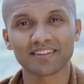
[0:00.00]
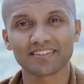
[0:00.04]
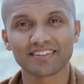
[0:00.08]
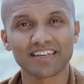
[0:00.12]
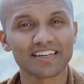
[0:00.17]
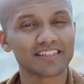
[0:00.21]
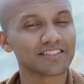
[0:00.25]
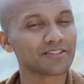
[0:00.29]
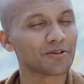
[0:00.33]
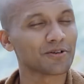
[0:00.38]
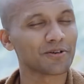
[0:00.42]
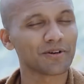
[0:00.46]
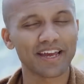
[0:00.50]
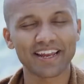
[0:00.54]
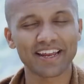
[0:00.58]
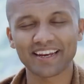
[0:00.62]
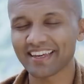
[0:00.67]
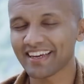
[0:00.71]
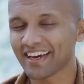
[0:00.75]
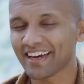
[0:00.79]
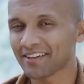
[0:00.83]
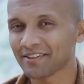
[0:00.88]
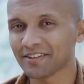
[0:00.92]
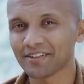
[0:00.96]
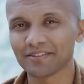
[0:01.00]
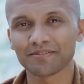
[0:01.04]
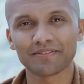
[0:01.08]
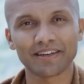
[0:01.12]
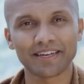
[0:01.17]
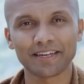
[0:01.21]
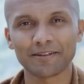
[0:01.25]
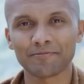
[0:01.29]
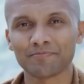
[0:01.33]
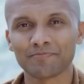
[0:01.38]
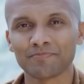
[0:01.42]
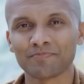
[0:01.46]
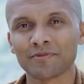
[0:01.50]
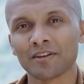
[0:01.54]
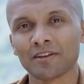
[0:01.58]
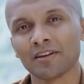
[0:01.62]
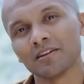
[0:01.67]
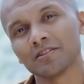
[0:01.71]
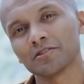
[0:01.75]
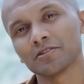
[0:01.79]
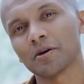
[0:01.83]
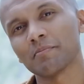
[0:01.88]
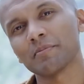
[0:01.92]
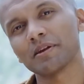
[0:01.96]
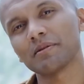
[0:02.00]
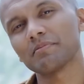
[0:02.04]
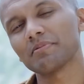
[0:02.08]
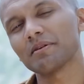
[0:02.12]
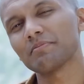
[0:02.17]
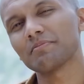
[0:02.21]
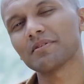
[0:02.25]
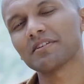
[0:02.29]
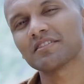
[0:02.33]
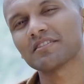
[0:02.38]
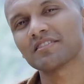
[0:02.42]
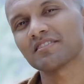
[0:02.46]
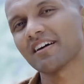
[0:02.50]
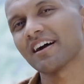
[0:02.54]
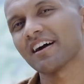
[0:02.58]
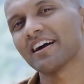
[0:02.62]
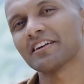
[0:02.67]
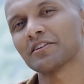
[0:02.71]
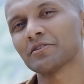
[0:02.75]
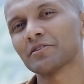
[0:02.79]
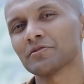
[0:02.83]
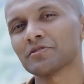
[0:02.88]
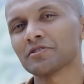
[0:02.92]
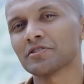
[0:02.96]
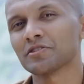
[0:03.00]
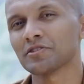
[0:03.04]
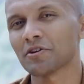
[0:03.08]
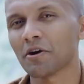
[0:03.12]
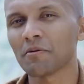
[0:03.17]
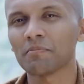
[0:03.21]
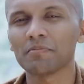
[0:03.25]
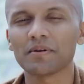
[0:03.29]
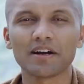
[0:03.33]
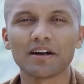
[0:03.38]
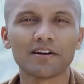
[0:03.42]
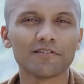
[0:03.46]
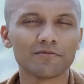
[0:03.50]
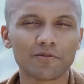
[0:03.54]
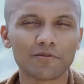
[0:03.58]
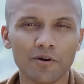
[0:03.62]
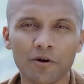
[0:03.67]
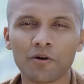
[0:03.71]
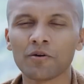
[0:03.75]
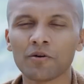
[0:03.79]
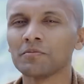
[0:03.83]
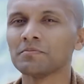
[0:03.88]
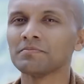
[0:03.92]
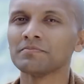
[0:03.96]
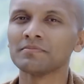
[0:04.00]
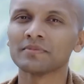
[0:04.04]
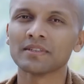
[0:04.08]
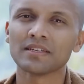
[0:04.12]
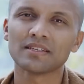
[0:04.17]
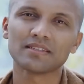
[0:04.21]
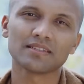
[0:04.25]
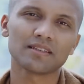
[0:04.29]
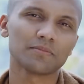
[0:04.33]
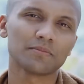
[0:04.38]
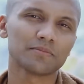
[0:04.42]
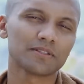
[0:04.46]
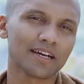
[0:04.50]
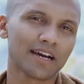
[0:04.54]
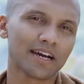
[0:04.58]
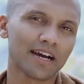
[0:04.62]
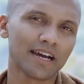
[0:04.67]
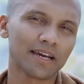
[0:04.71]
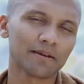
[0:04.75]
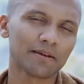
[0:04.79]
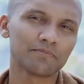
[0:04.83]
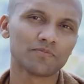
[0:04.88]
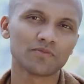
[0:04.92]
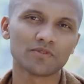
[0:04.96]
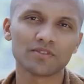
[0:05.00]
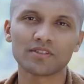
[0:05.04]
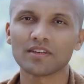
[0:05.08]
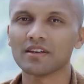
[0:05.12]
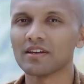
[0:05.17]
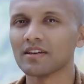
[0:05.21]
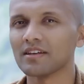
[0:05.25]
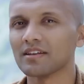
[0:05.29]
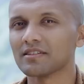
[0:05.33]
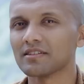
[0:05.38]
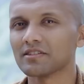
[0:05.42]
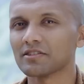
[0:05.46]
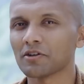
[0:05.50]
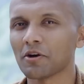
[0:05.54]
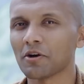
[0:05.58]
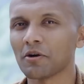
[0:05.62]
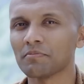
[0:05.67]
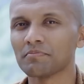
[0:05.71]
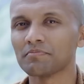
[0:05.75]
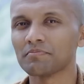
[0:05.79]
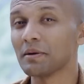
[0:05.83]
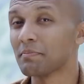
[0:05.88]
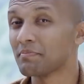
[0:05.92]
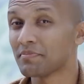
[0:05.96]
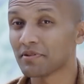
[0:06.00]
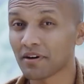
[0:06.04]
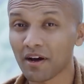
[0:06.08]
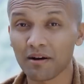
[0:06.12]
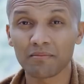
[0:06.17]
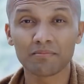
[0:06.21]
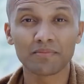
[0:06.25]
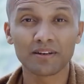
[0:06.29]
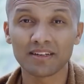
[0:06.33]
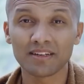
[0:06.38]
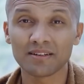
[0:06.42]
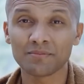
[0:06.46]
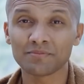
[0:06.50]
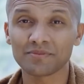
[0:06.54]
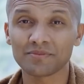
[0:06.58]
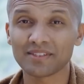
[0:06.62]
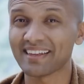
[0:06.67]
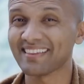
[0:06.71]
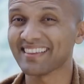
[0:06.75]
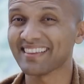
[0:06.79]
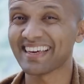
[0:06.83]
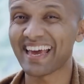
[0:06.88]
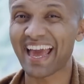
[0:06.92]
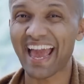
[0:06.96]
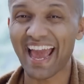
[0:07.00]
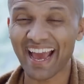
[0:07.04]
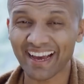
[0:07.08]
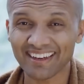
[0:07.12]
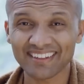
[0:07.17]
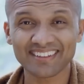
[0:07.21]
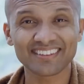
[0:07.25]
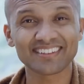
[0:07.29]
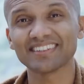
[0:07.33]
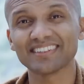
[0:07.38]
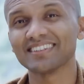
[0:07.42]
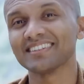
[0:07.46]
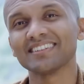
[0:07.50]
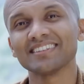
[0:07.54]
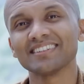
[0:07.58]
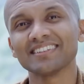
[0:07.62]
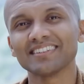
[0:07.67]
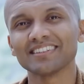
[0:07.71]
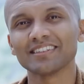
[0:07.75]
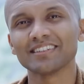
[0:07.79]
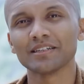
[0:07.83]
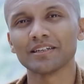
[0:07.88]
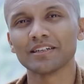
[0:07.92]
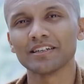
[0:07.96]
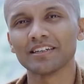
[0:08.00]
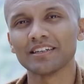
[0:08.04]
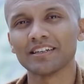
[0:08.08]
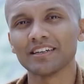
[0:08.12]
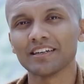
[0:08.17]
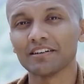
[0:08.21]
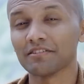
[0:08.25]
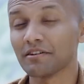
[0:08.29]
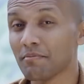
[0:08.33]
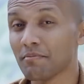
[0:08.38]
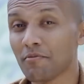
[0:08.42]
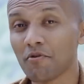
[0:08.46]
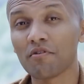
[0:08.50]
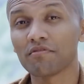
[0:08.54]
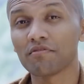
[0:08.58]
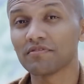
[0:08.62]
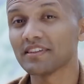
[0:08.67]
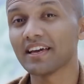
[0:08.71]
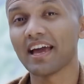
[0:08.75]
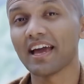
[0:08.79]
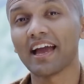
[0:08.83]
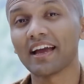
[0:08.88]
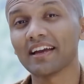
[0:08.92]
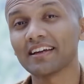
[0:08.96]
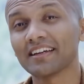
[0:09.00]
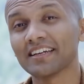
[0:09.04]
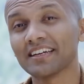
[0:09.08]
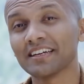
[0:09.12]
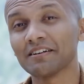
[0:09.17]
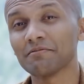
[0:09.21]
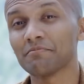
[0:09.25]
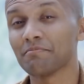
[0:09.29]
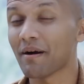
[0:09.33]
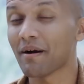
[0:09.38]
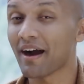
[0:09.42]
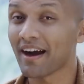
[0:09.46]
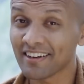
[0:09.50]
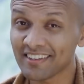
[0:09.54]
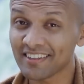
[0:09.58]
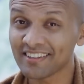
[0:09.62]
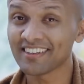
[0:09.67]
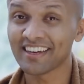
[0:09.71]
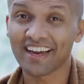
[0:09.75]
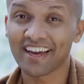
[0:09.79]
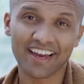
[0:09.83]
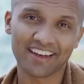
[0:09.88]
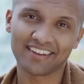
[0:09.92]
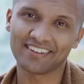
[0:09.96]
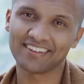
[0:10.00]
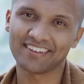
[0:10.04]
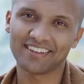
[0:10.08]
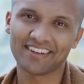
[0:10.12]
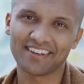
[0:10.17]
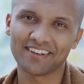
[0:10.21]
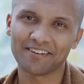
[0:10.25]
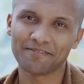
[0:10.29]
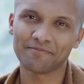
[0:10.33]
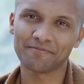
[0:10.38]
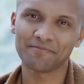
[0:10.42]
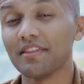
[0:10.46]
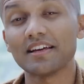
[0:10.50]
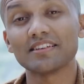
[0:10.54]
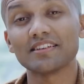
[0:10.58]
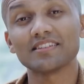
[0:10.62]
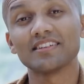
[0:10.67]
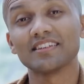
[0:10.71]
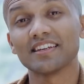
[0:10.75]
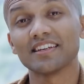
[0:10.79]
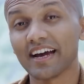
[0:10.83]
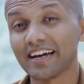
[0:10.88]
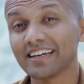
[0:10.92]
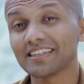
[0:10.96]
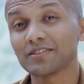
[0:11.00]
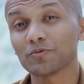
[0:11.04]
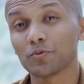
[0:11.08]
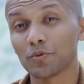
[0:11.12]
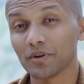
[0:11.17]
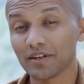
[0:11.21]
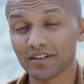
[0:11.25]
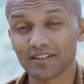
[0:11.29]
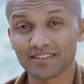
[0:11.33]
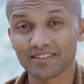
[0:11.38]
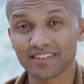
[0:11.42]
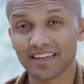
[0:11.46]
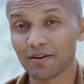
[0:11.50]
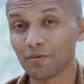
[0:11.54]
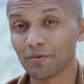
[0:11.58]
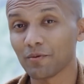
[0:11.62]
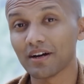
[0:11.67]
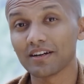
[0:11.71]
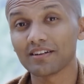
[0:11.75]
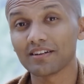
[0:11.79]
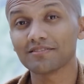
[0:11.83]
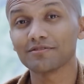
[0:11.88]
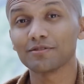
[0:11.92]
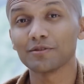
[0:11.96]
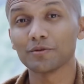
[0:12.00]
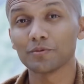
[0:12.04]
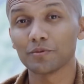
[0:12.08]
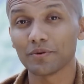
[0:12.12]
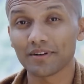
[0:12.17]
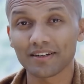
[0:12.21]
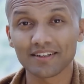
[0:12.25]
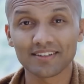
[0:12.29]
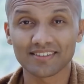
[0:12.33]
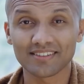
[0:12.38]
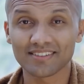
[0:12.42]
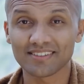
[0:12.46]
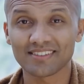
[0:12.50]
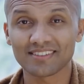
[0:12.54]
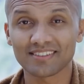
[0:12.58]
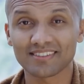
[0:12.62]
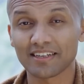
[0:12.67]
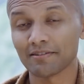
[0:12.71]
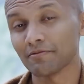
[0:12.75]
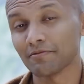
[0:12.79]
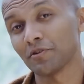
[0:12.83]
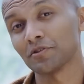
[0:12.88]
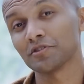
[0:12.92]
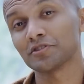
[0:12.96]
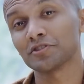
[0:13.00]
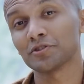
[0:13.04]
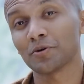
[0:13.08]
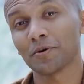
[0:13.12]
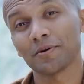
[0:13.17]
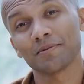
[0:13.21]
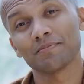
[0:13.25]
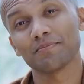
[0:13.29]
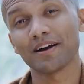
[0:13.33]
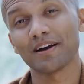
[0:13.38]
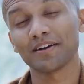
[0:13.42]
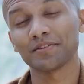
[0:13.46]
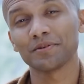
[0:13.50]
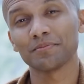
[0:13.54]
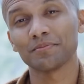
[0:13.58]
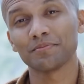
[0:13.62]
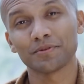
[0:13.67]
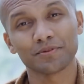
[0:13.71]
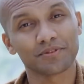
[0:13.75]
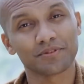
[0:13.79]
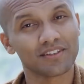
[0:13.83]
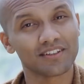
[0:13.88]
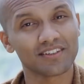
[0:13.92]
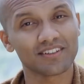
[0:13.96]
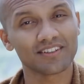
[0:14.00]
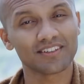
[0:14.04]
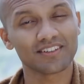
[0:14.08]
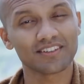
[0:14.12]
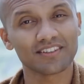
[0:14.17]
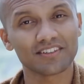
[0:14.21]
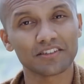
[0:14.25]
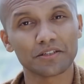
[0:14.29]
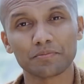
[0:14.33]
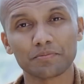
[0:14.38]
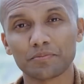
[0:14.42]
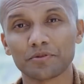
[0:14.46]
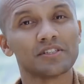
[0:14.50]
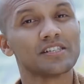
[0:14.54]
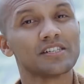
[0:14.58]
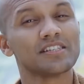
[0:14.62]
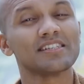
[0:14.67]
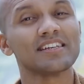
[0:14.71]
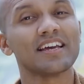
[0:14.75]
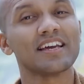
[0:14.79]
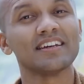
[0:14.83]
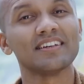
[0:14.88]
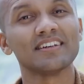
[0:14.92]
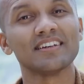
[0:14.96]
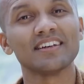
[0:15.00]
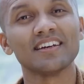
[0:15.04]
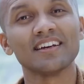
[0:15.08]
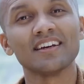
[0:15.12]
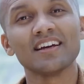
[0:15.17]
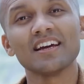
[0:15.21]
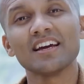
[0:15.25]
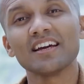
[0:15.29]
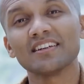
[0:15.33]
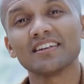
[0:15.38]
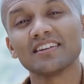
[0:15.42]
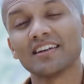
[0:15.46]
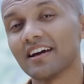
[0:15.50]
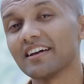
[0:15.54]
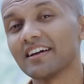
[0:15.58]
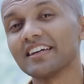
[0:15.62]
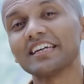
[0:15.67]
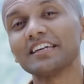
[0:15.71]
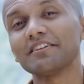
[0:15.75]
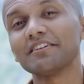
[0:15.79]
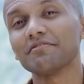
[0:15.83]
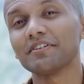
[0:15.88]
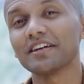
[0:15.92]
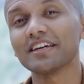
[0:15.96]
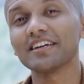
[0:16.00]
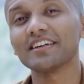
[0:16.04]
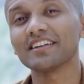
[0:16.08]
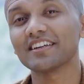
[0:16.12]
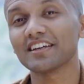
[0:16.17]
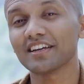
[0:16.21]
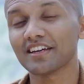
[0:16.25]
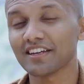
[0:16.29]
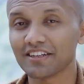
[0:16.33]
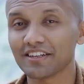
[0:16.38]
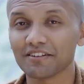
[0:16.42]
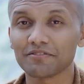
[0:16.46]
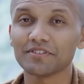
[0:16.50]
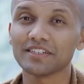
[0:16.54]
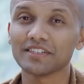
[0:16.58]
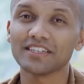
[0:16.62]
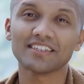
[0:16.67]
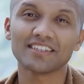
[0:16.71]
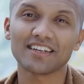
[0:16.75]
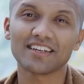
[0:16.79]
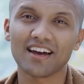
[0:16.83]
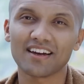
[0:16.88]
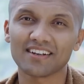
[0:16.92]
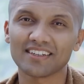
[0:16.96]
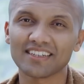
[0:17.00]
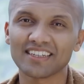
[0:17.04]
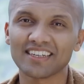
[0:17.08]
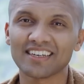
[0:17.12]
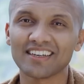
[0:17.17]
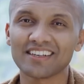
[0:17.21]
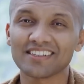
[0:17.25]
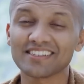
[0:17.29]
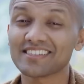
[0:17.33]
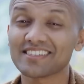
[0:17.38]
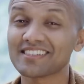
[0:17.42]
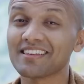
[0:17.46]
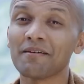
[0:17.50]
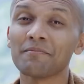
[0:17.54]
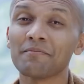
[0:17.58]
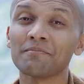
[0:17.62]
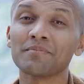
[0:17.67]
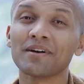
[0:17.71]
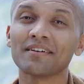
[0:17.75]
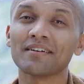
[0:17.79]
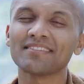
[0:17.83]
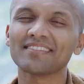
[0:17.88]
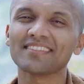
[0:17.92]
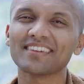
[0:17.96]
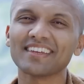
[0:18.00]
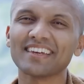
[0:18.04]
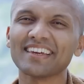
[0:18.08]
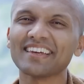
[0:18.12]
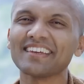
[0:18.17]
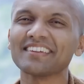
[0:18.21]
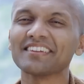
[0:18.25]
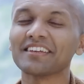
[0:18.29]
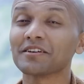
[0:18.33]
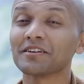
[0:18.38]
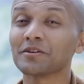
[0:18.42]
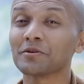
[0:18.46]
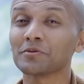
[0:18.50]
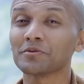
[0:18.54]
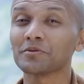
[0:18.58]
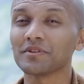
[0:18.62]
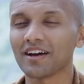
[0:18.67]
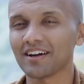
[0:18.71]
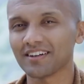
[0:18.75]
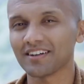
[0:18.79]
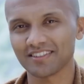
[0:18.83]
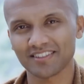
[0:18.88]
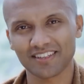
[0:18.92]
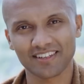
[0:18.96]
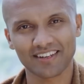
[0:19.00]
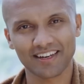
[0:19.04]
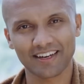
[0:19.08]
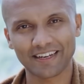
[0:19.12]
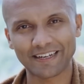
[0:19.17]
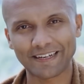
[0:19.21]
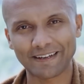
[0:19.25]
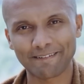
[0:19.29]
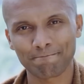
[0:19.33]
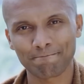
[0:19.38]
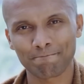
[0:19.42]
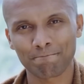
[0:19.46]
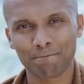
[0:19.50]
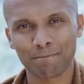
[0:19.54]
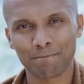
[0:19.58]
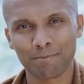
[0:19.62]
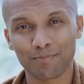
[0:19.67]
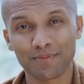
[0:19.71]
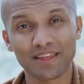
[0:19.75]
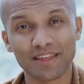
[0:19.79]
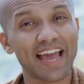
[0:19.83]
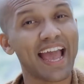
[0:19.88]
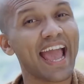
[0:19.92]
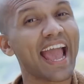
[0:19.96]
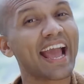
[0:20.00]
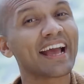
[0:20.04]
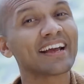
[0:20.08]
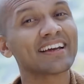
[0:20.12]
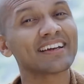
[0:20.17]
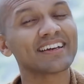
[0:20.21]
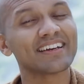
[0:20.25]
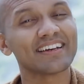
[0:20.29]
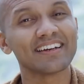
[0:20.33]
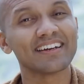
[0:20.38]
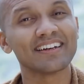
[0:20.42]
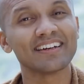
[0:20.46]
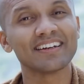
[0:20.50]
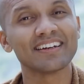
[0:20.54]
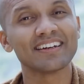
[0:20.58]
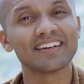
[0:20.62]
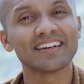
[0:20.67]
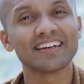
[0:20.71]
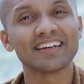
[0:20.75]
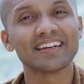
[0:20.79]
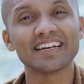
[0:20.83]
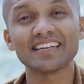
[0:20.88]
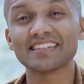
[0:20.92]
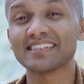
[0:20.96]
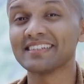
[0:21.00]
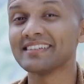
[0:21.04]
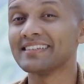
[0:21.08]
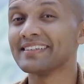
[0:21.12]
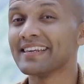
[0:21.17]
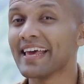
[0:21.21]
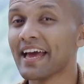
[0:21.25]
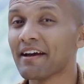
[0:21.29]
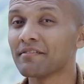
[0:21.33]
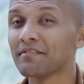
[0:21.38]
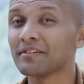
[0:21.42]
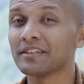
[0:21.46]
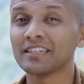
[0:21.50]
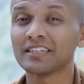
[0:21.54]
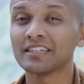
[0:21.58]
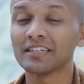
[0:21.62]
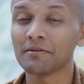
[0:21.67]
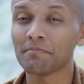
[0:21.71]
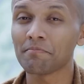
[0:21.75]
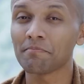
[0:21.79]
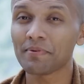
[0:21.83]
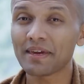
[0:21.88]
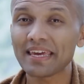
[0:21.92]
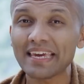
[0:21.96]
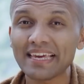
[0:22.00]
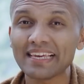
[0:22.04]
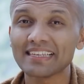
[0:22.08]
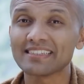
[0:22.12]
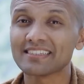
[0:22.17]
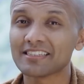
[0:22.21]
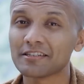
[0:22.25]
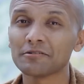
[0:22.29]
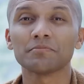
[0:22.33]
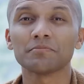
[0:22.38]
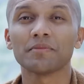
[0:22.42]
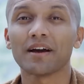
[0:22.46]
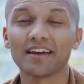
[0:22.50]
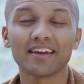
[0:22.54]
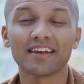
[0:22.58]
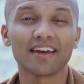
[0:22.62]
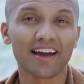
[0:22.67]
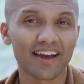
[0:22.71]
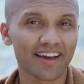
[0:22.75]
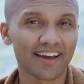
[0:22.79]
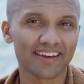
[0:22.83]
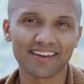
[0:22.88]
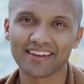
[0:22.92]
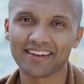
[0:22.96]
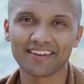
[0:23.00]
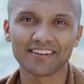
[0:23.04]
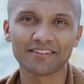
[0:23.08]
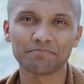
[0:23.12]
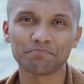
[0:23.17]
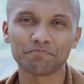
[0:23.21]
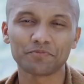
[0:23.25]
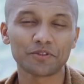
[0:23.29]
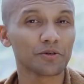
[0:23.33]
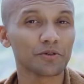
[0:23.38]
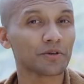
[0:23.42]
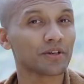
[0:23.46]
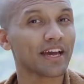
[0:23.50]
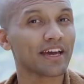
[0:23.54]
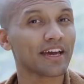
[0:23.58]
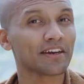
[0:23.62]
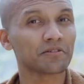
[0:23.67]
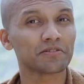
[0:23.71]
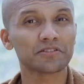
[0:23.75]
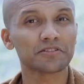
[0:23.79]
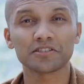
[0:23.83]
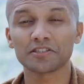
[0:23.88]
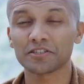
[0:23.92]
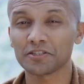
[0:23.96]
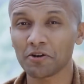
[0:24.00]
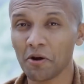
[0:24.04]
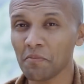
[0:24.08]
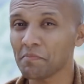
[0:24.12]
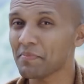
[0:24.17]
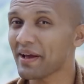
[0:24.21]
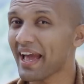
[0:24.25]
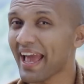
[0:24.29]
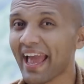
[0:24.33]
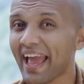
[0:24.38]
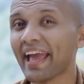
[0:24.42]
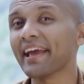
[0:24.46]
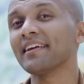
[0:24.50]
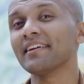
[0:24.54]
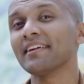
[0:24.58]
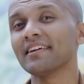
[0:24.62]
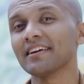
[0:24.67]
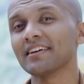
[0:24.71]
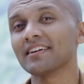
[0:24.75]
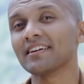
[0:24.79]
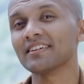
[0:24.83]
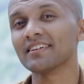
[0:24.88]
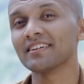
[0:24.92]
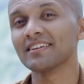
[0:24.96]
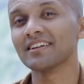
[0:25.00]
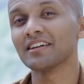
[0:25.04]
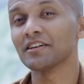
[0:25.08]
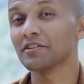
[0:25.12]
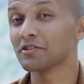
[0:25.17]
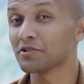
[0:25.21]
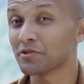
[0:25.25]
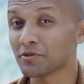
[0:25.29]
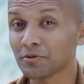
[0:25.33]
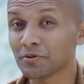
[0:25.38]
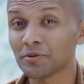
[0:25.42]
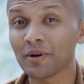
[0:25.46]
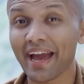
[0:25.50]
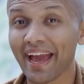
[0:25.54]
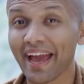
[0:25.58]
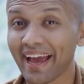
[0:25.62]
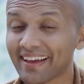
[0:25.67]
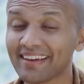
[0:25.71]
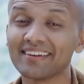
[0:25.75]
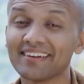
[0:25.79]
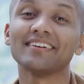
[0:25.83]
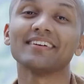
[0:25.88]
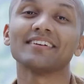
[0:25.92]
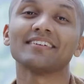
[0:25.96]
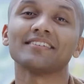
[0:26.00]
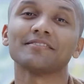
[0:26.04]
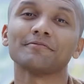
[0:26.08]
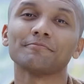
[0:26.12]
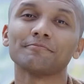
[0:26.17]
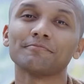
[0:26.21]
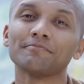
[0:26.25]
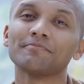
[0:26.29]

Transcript: There's no any other way. So many people try to stop a war, sometimes stop the problems and the anger, remove the anger by the anger. There's a nice verse and a wonderful verse that was taught by the Buddha. The Buddha said, Nahi vere na verani, sammanti the kudachana. The anger is never appeased by anger. You cannot stop anger through anger.